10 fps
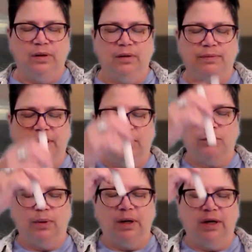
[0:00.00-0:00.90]
of that
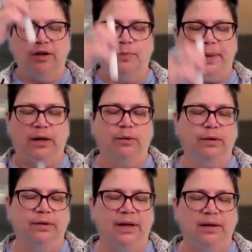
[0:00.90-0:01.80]
rod of
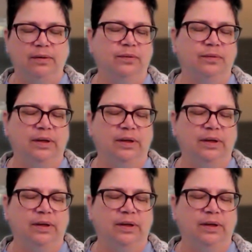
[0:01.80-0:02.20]
power, that,